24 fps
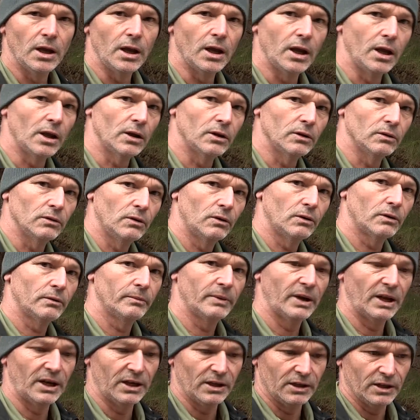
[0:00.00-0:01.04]
it'll
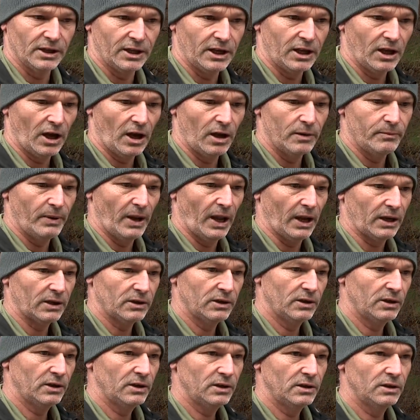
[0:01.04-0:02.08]
automatically go back
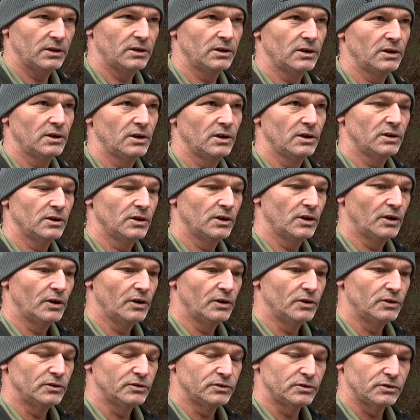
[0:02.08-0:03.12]

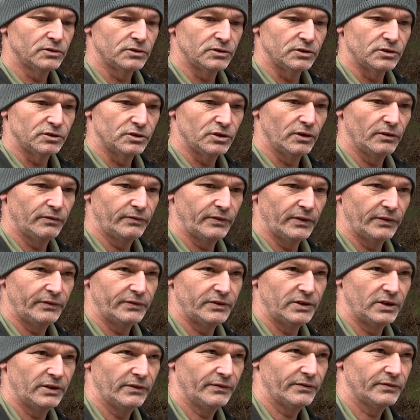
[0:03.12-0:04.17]
to
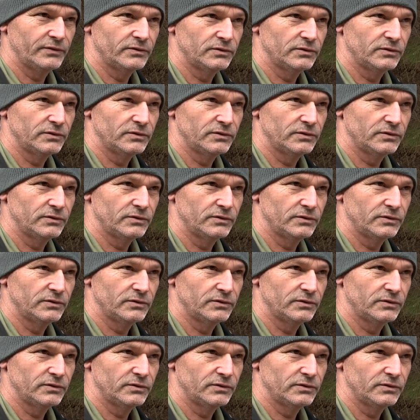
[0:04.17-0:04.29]
250th